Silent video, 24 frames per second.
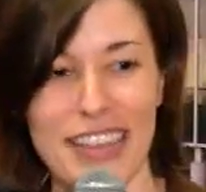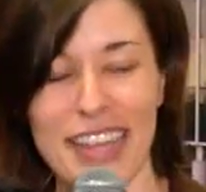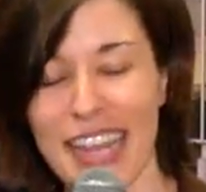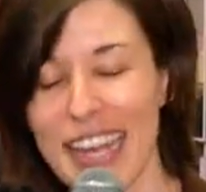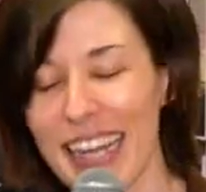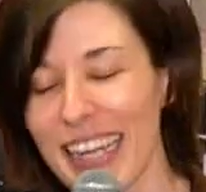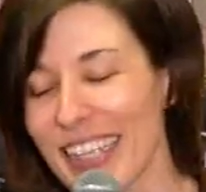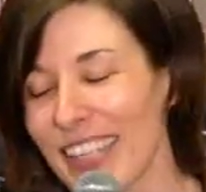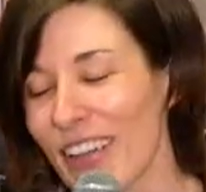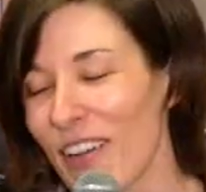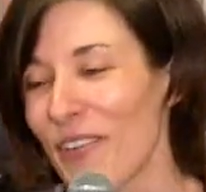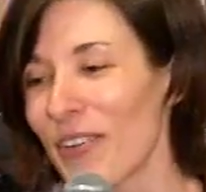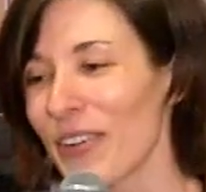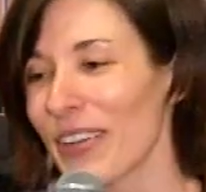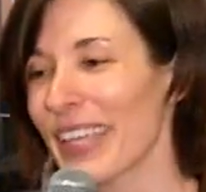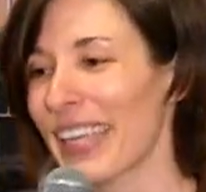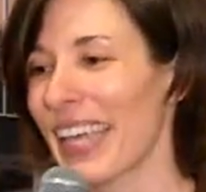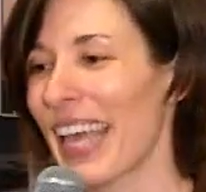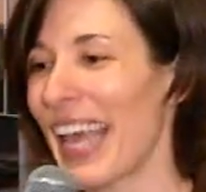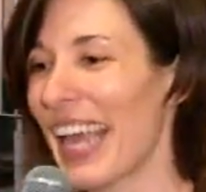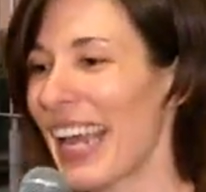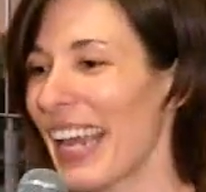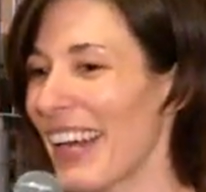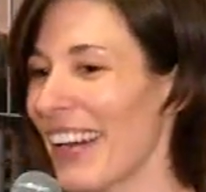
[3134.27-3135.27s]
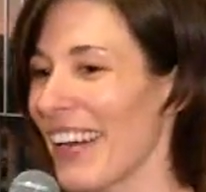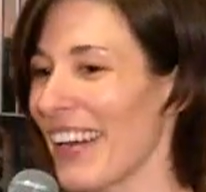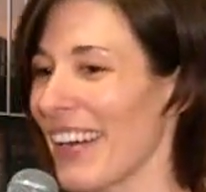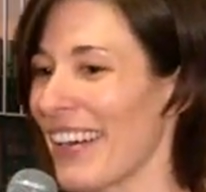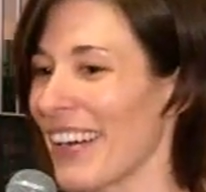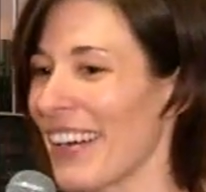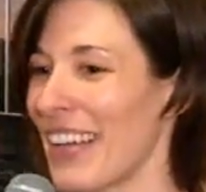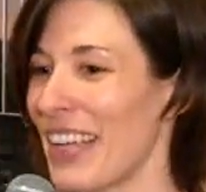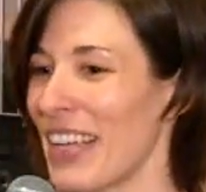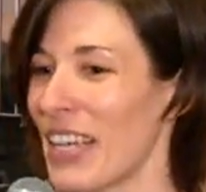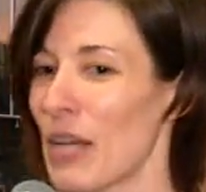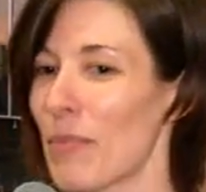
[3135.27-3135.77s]
They don't care,
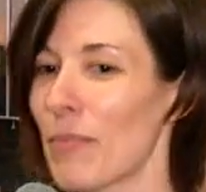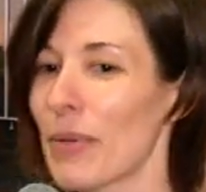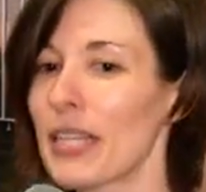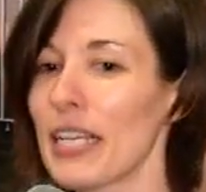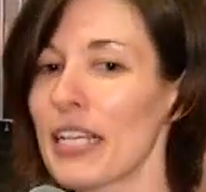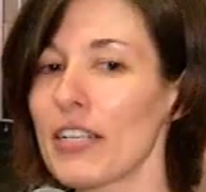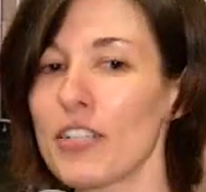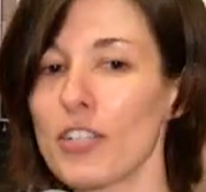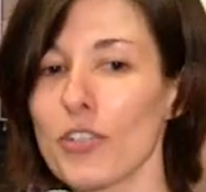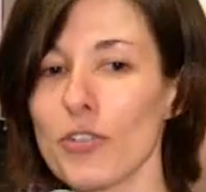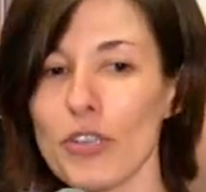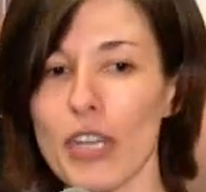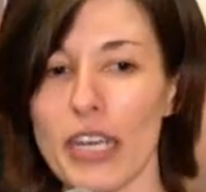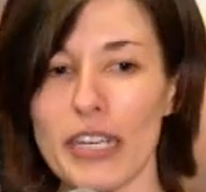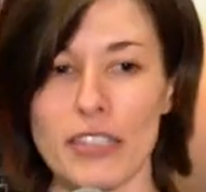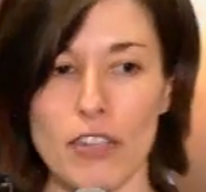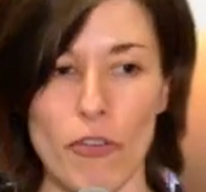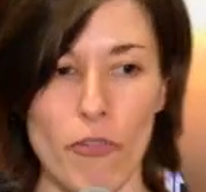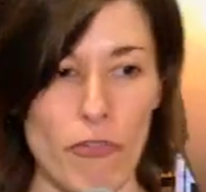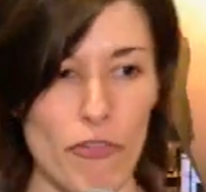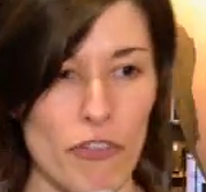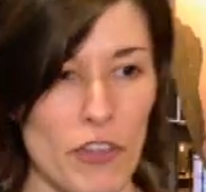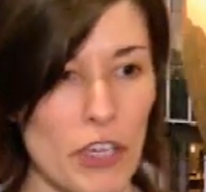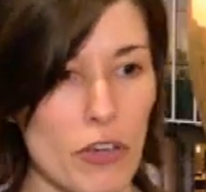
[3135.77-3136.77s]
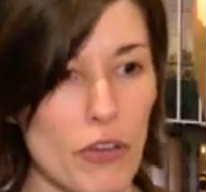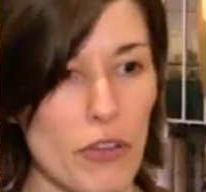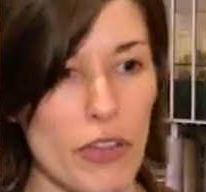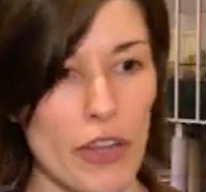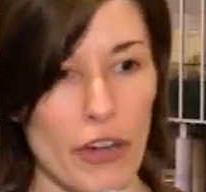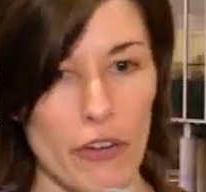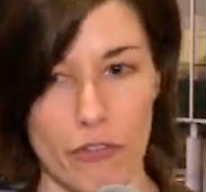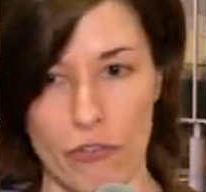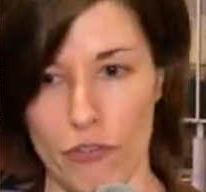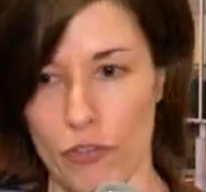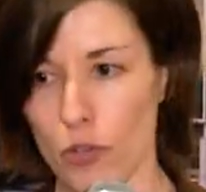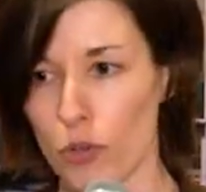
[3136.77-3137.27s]
but they do like to feel
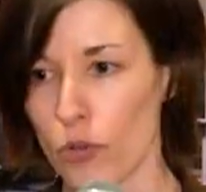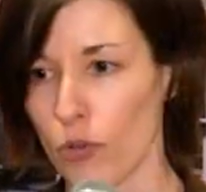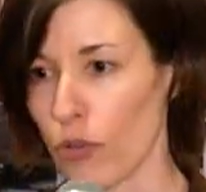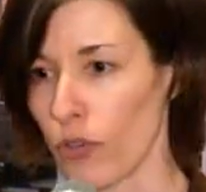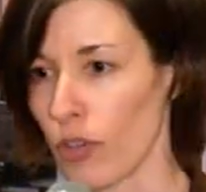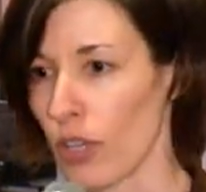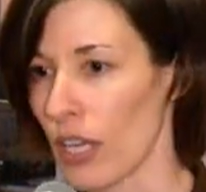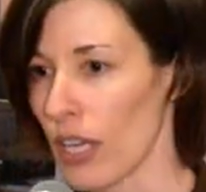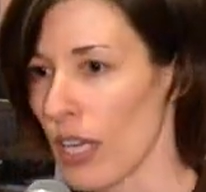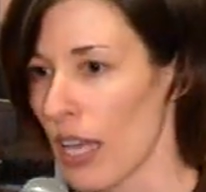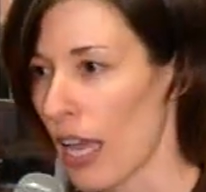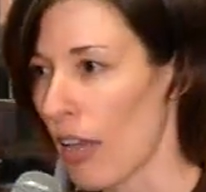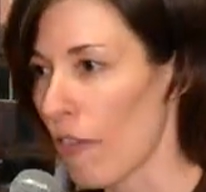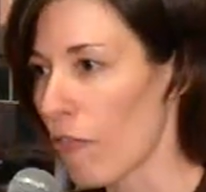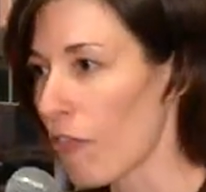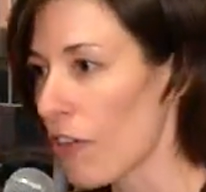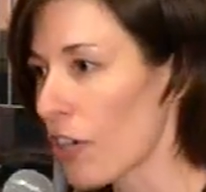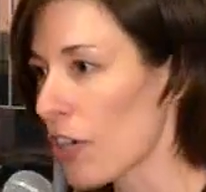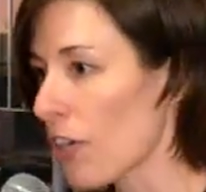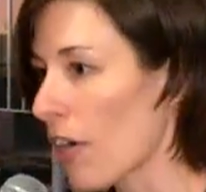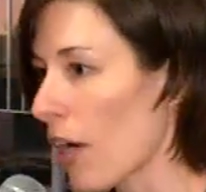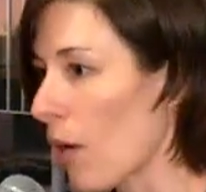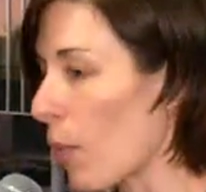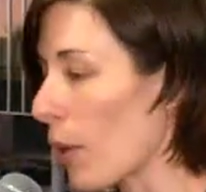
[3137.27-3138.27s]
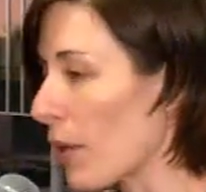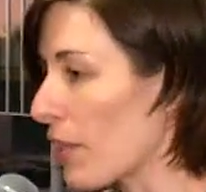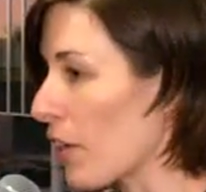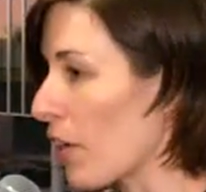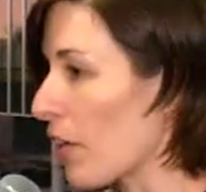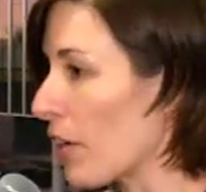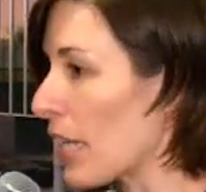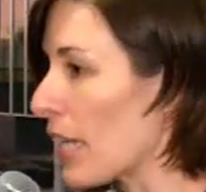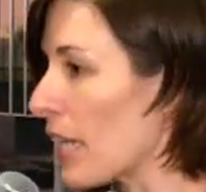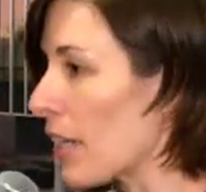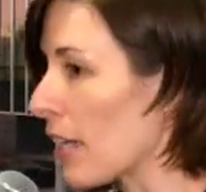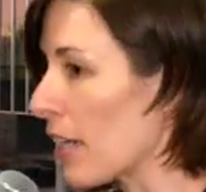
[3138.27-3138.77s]
their food and figure out what they're
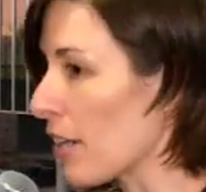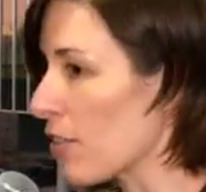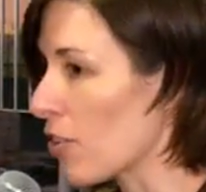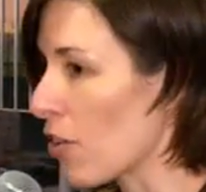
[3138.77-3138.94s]
eating.